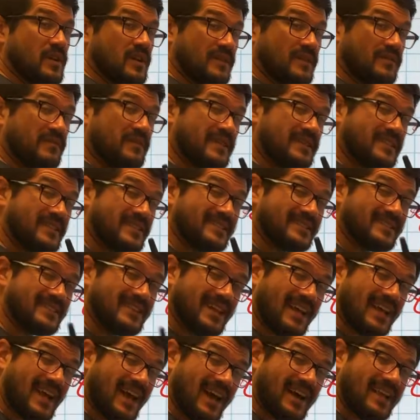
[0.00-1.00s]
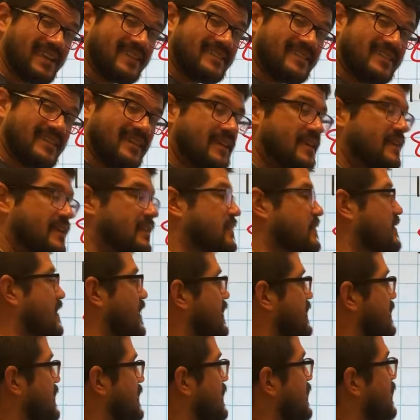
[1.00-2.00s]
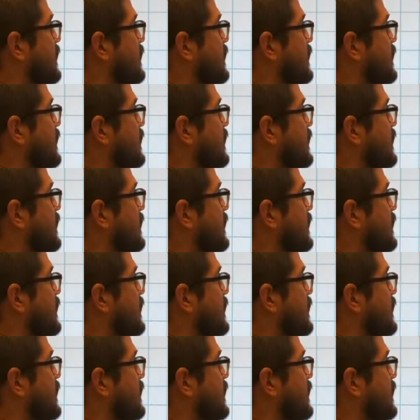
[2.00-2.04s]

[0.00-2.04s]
If it does not, then